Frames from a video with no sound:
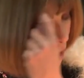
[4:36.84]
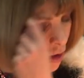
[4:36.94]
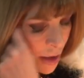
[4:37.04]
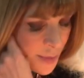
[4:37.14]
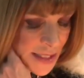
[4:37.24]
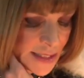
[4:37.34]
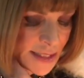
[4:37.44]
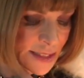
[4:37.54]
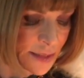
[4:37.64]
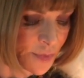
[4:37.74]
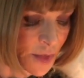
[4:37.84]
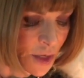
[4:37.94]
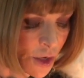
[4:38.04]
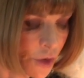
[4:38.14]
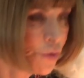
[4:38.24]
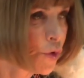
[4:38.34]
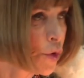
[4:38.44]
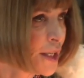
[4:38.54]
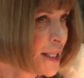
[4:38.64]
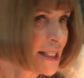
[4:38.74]
an economist.
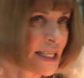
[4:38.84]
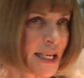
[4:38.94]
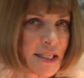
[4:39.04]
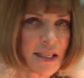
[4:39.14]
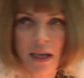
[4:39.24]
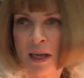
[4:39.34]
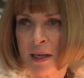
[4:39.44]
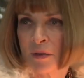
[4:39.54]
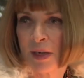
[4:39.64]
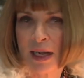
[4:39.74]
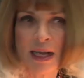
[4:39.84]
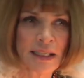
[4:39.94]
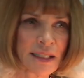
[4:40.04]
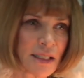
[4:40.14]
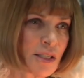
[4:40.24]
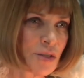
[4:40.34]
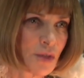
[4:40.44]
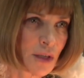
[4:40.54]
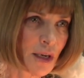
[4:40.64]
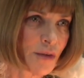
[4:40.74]
4 years later, he realized that his
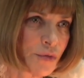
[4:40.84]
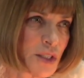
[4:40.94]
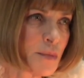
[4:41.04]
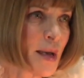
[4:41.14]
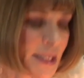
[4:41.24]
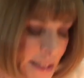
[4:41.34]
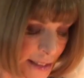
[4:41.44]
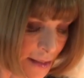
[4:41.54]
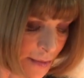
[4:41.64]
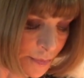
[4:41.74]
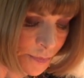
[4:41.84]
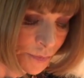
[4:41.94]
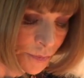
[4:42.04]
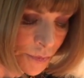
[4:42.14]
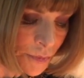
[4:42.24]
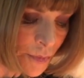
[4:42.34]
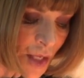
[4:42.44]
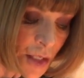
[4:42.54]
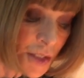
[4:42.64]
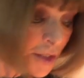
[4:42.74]
real love was medicine.
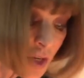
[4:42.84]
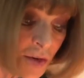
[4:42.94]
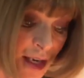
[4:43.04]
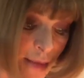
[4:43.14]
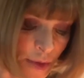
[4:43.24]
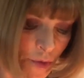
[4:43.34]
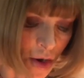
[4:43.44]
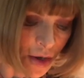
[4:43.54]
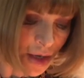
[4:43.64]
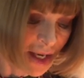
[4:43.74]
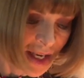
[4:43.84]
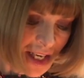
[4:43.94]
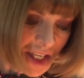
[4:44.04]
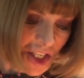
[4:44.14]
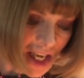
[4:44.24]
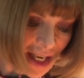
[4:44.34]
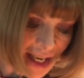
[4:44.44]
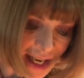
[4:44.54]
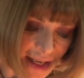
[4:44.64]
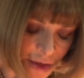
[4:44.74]
So don't get me wrong,
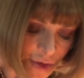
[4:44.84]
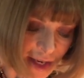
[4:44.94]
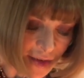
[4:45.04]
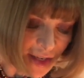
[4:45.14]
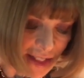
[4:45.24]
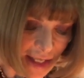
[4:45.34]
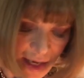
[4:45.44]
Charlie had a great